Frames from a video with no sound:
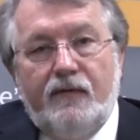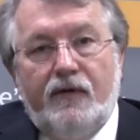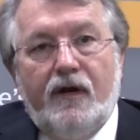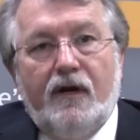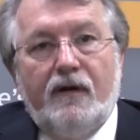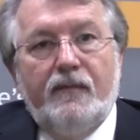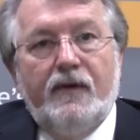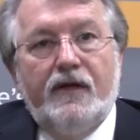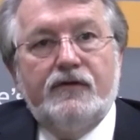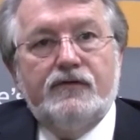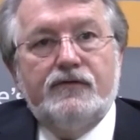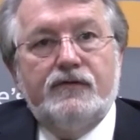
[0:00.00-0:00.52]
We ought
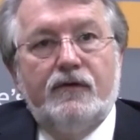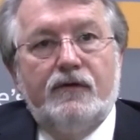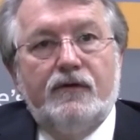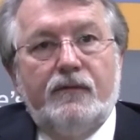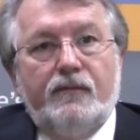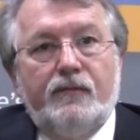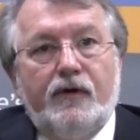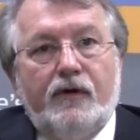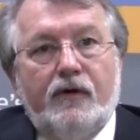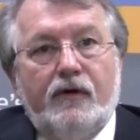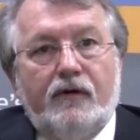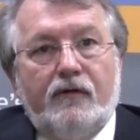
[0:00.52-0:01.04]
to make sure the
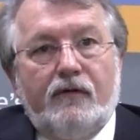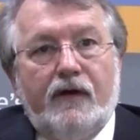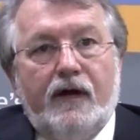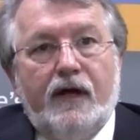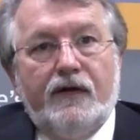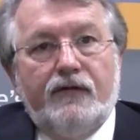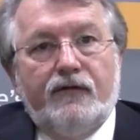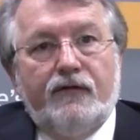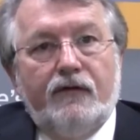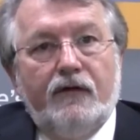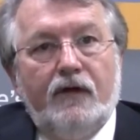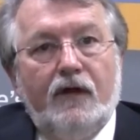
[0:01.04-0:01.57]

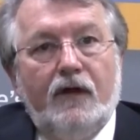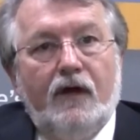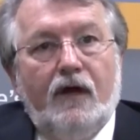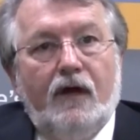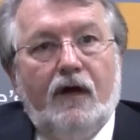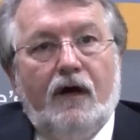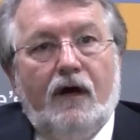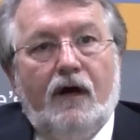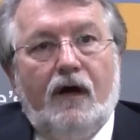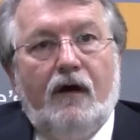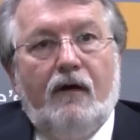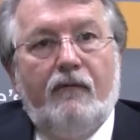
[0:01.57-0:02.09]
bureaucrats
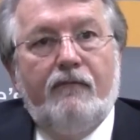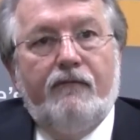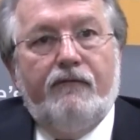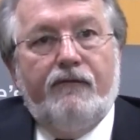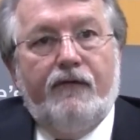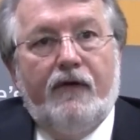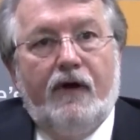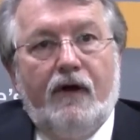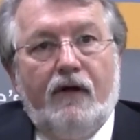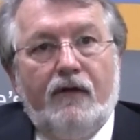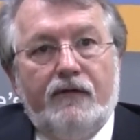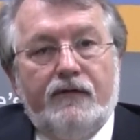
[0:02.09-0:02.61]

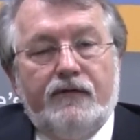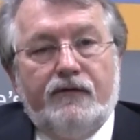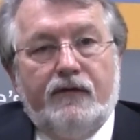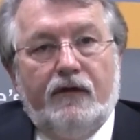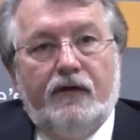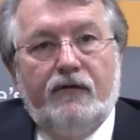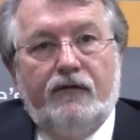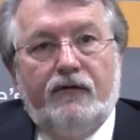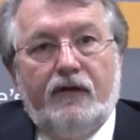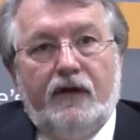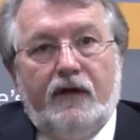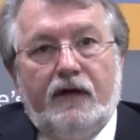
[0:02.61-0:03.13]
follow the
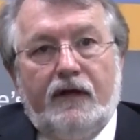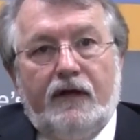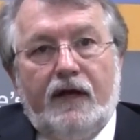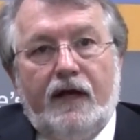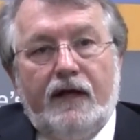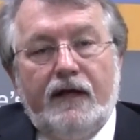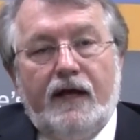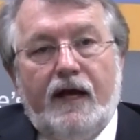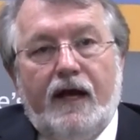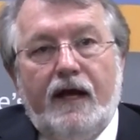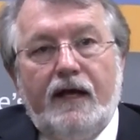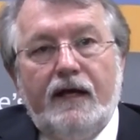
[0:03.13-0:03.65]
sunsetting.
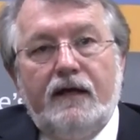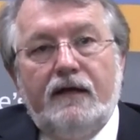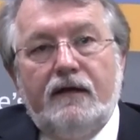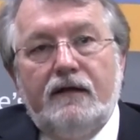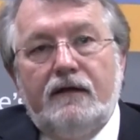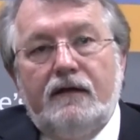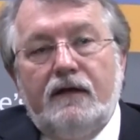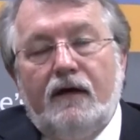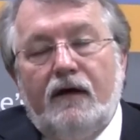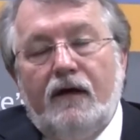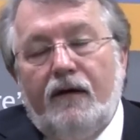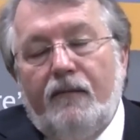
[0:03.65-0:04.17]
I had